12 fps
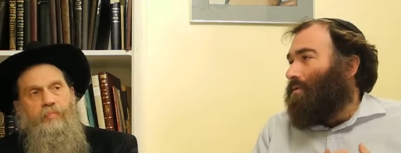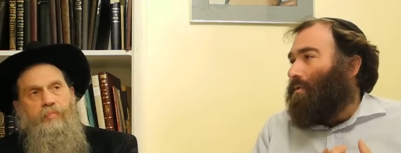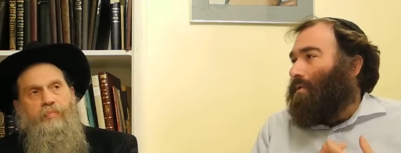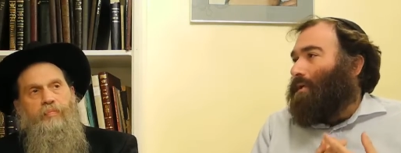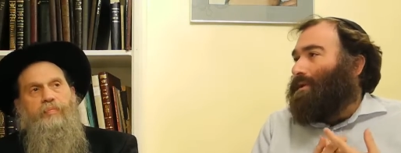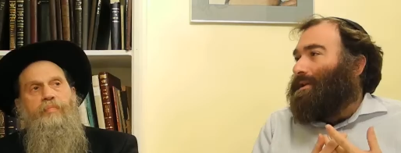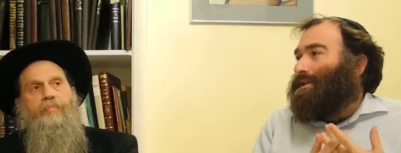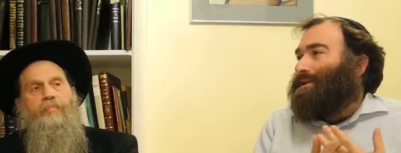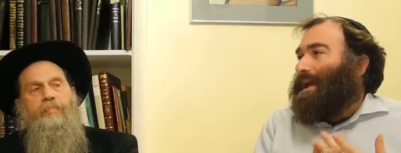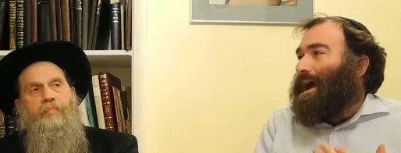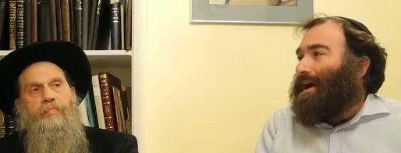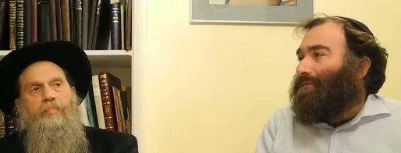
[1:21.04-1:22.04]
Speaker 1: or in this
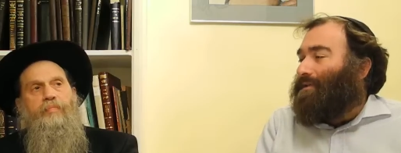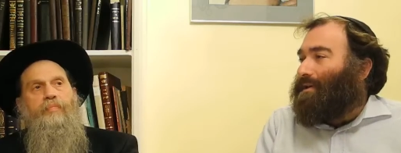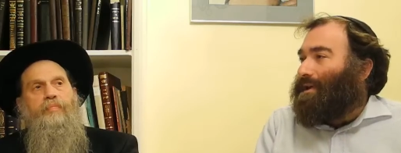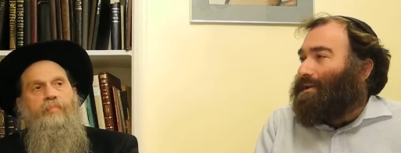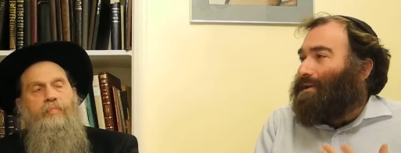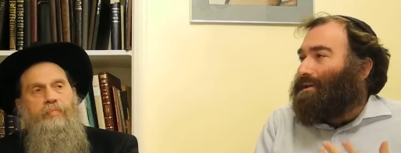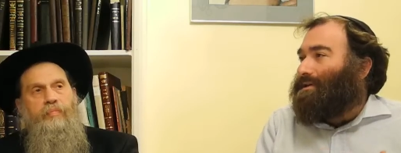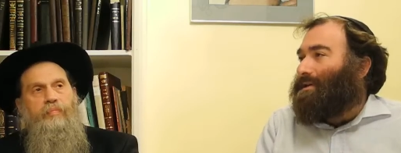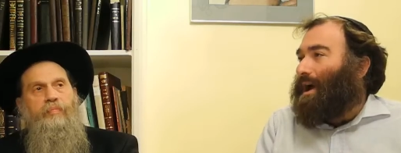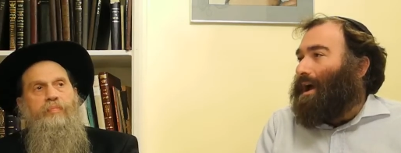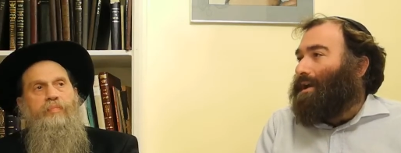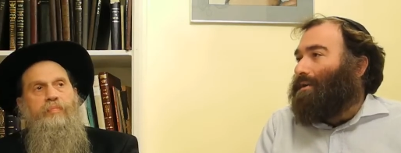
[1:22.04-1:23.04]
sava, he had a
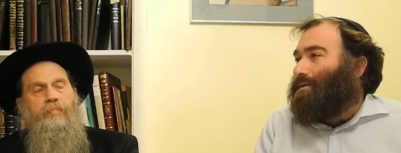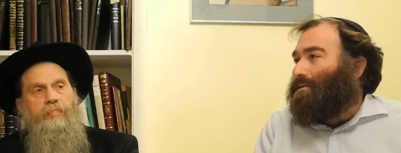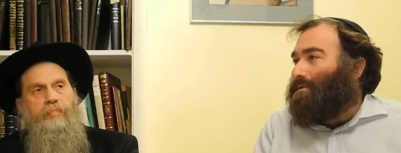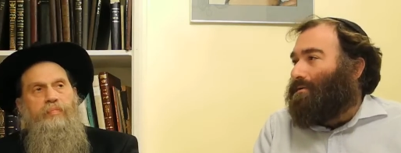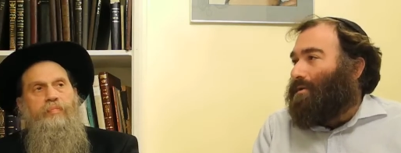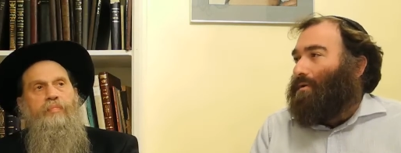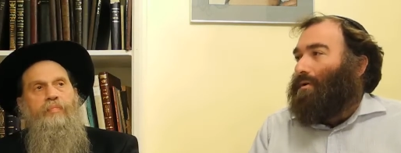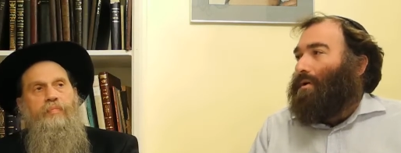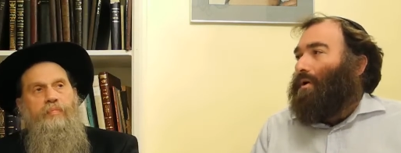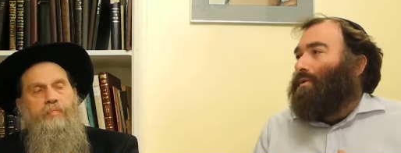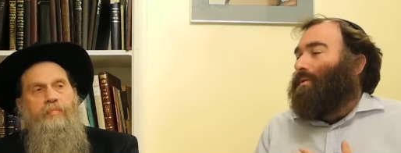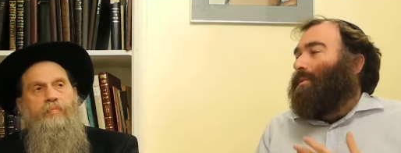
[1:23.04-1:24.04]
desire,
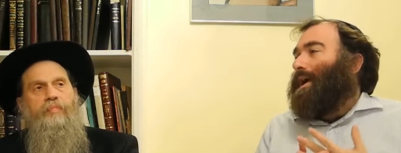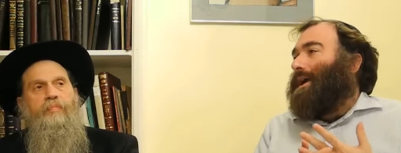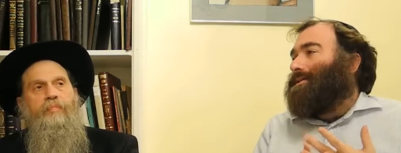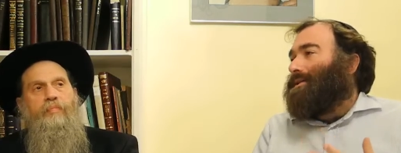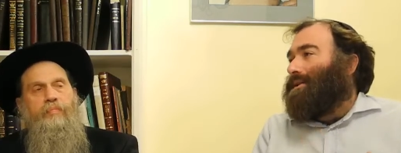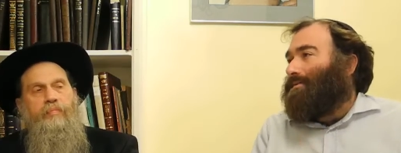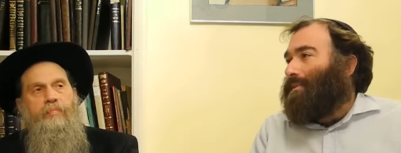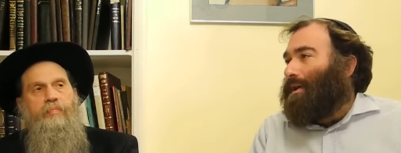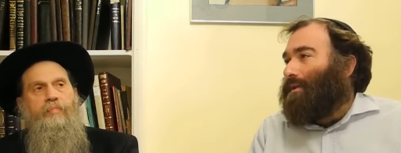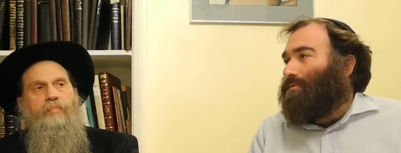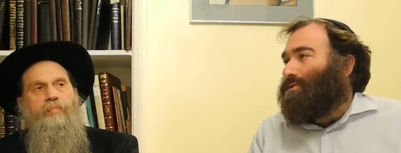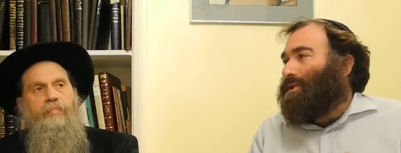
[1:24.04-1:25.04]
or olam chesed
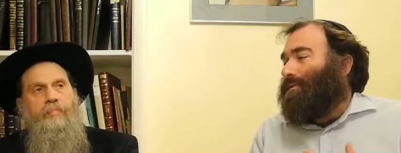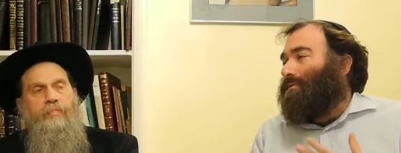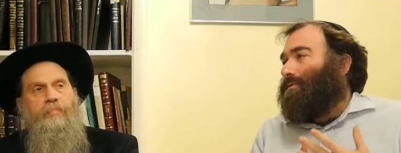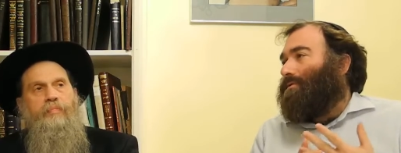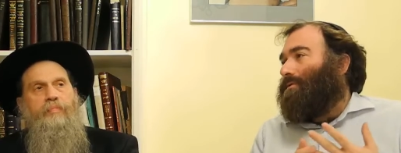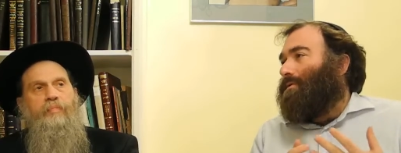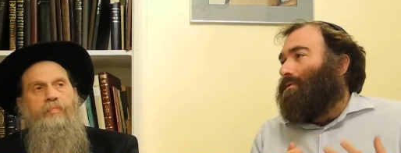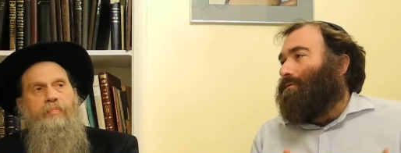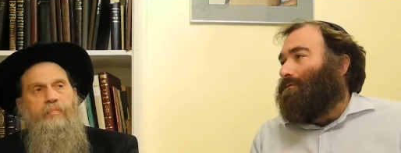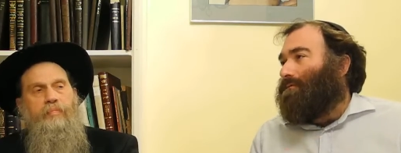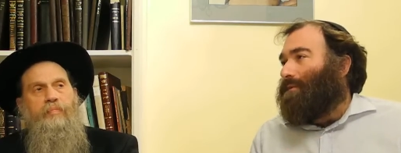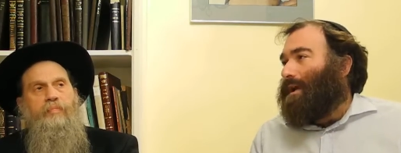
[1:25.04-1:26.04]
yabana, whichever
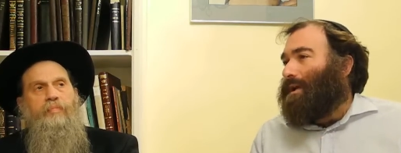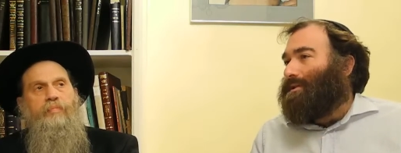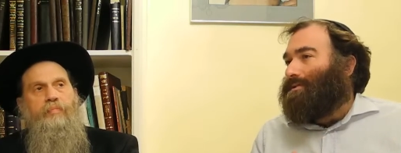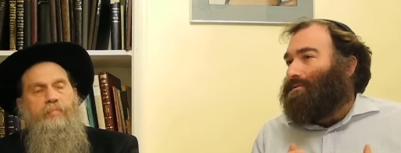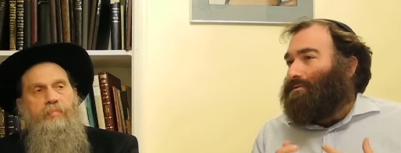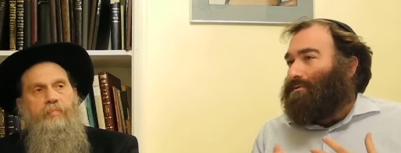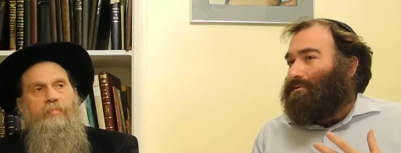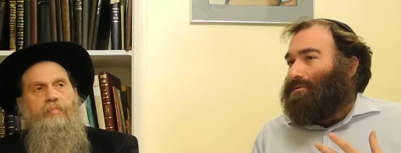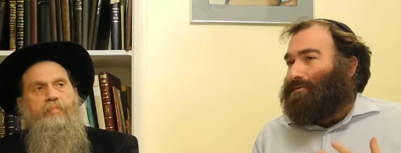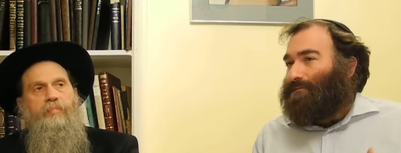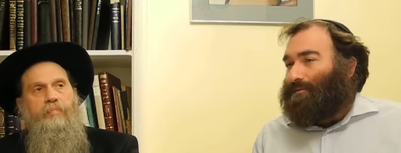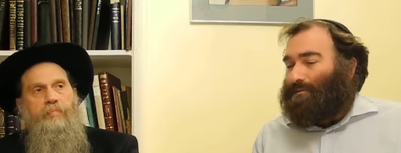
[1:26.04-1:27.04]
phrase you
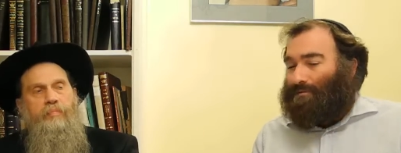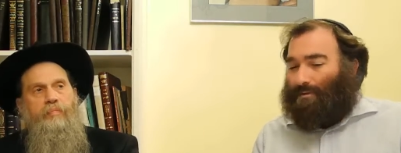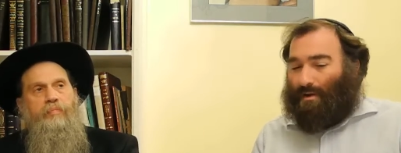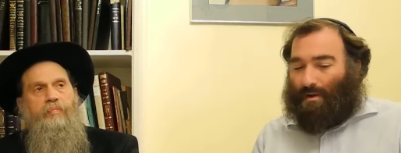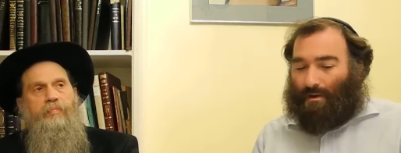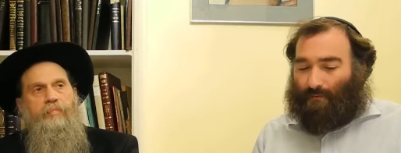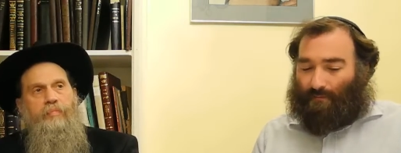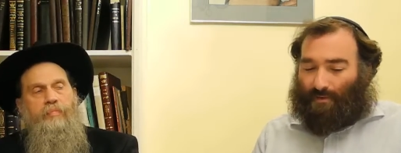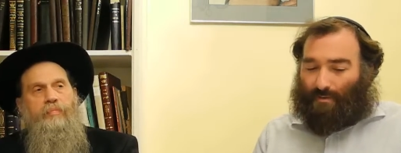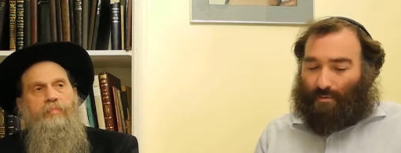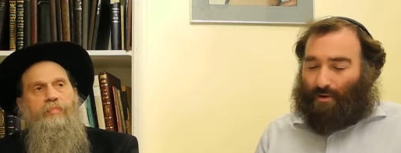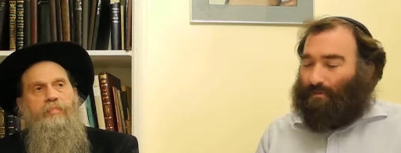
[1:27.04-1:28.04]
use for
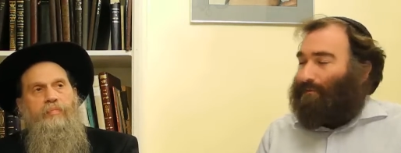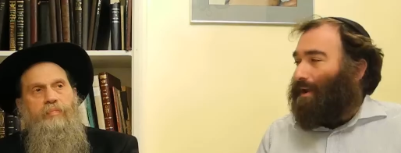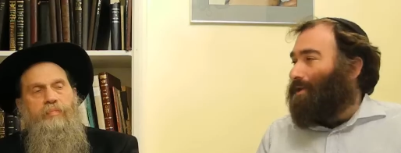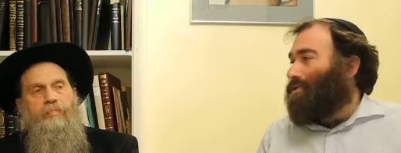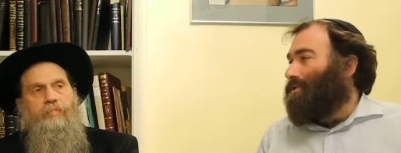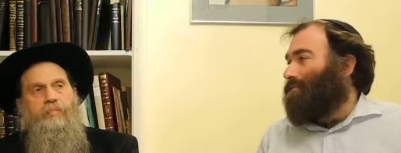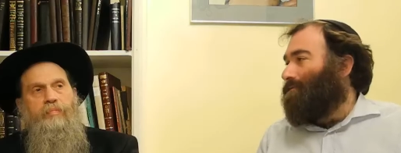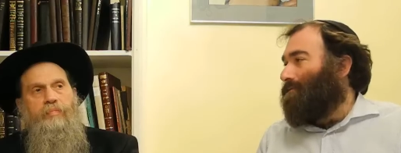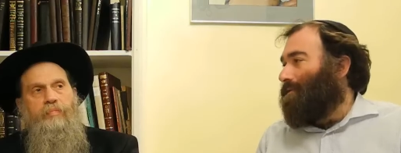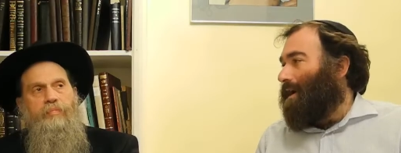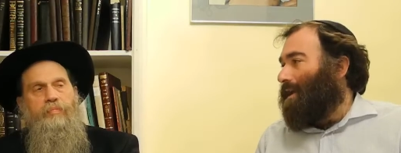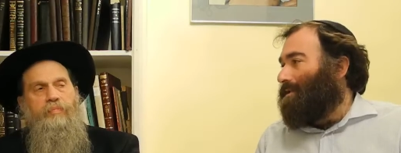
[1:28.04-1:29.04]
for the motivation
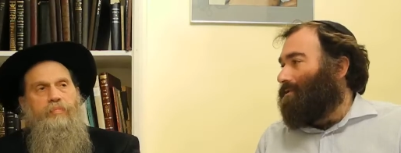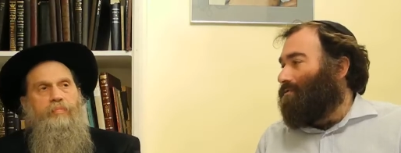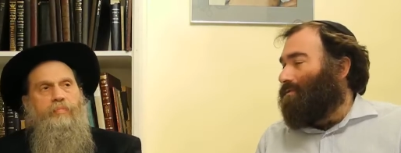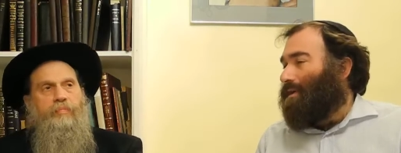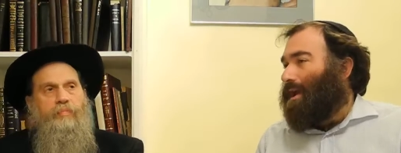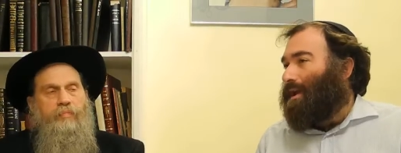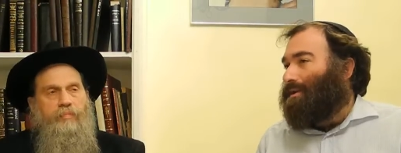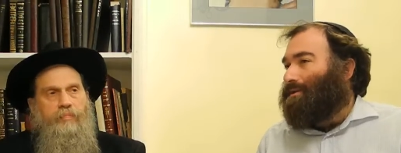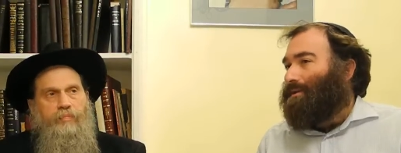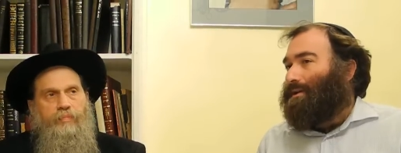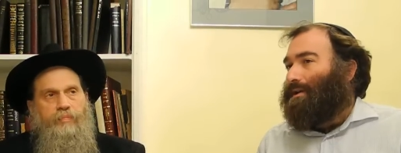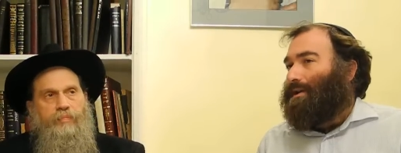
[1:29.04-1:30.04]
for God to create.
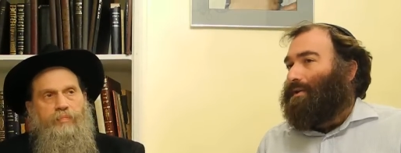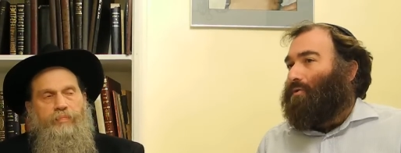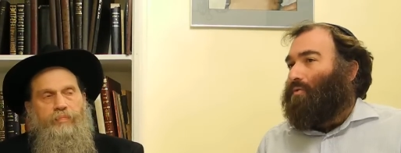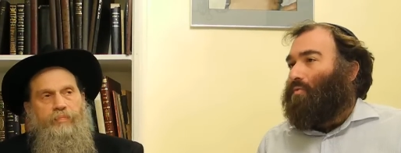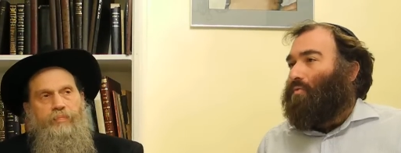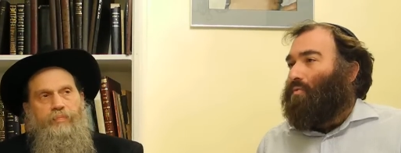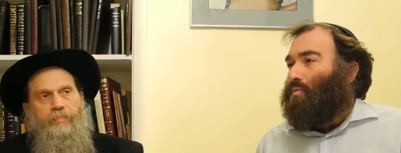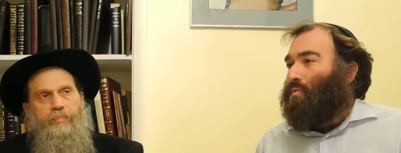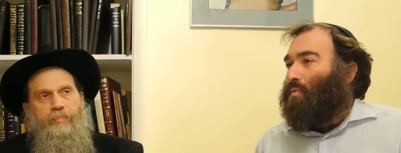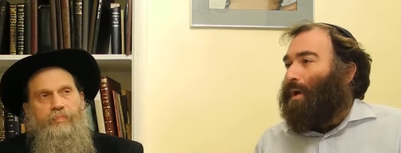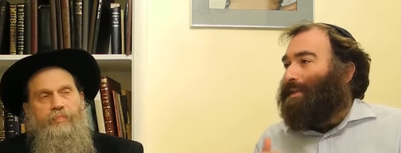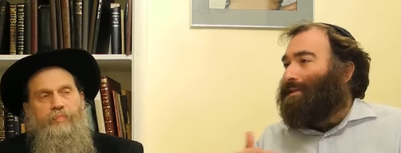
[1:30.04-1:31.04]

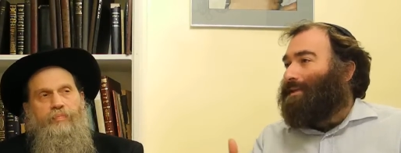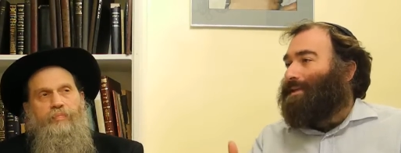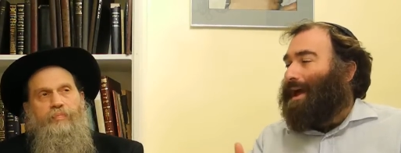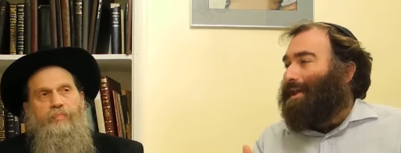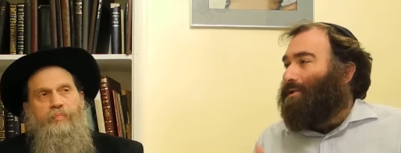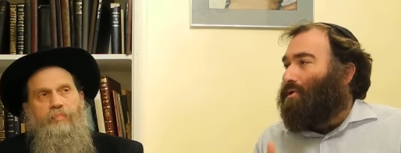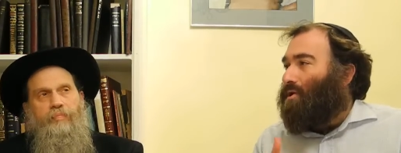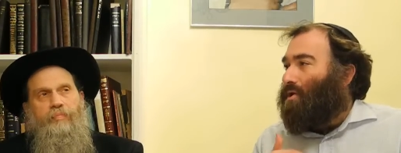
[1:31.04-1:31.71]
When did that